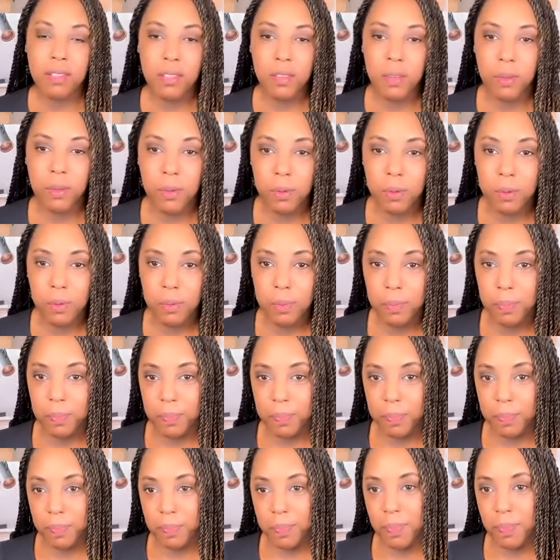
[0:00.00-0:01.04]
so
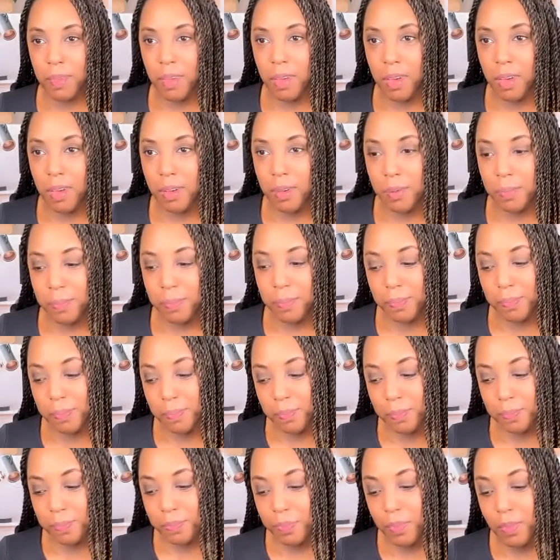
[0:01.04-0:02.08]

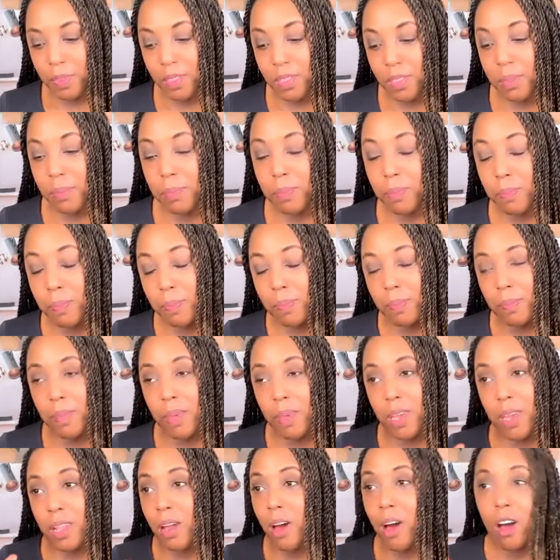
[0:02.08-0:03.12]
um
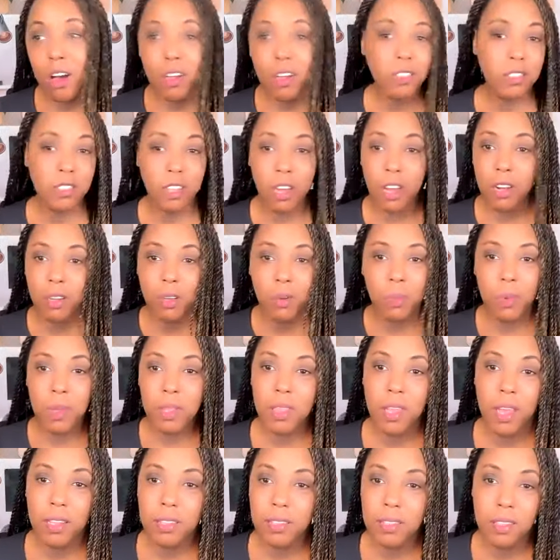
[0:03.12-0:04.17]
it all started
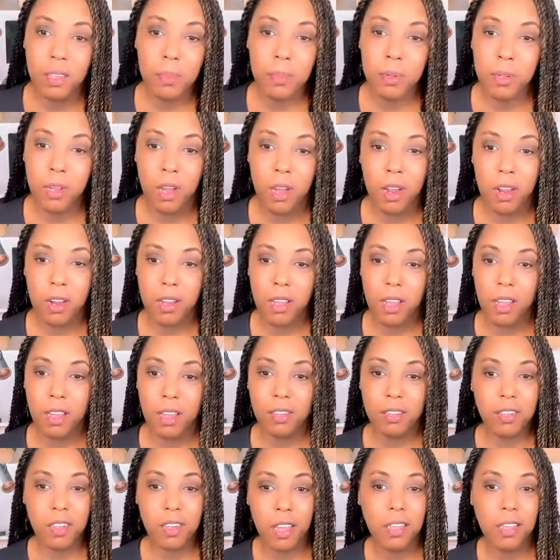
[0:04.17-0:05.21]
with that seminar
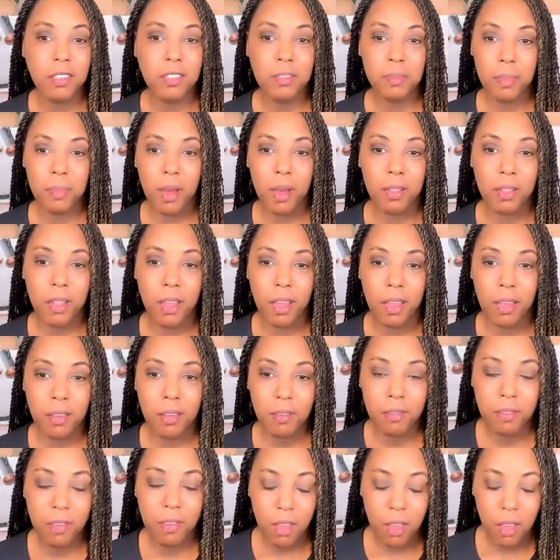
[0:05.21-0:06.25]
that changed my life.
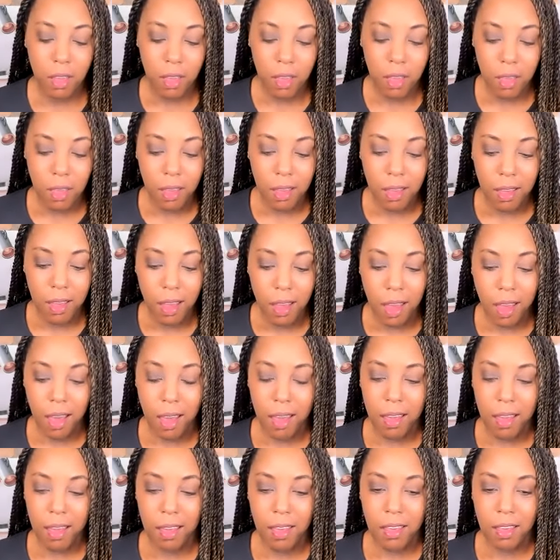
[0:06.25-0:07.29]

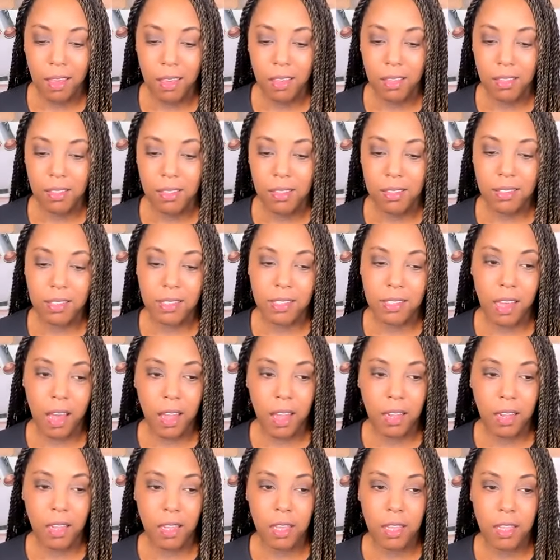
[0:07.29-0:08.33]
I
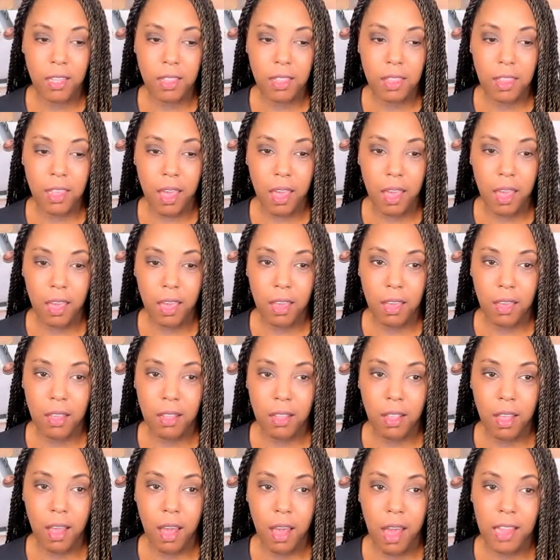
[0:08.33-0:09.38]
decided
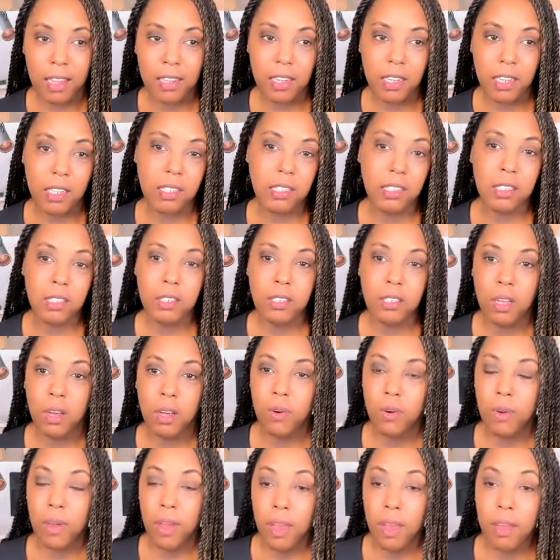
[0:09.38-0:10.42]
that I needed to
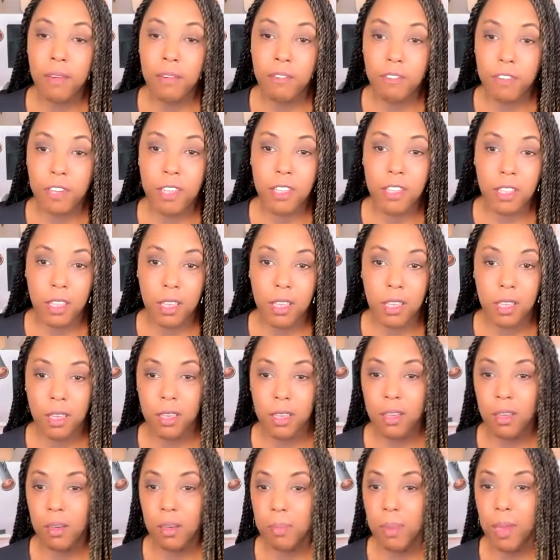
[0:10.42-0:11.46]
know
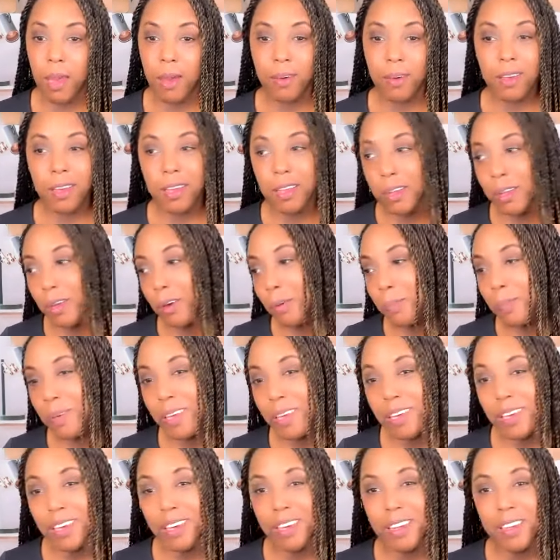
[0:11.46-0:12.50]
everything about
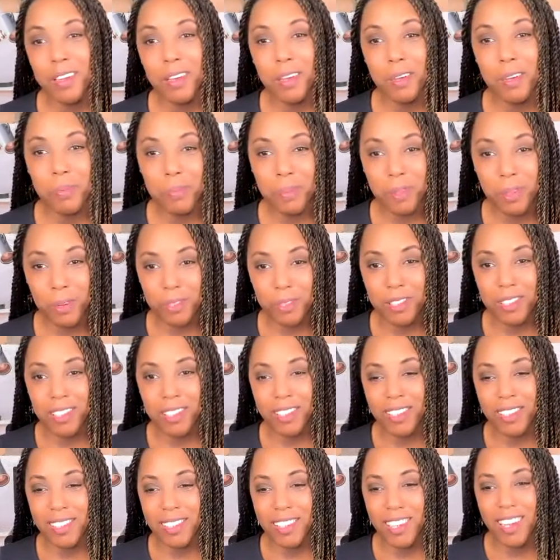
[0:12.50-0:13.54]
NLP and
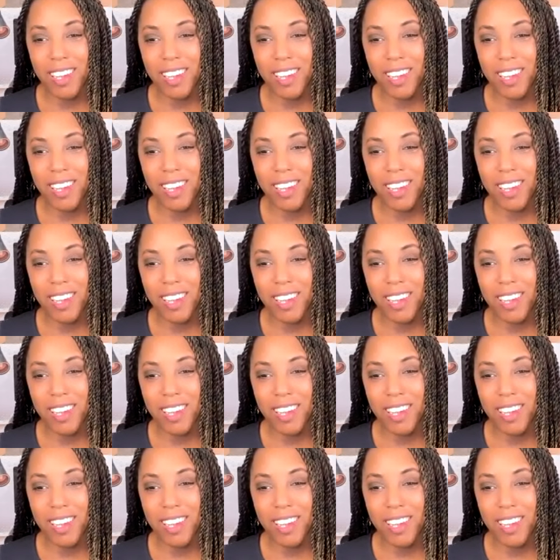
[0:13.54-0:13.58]
hypnosis.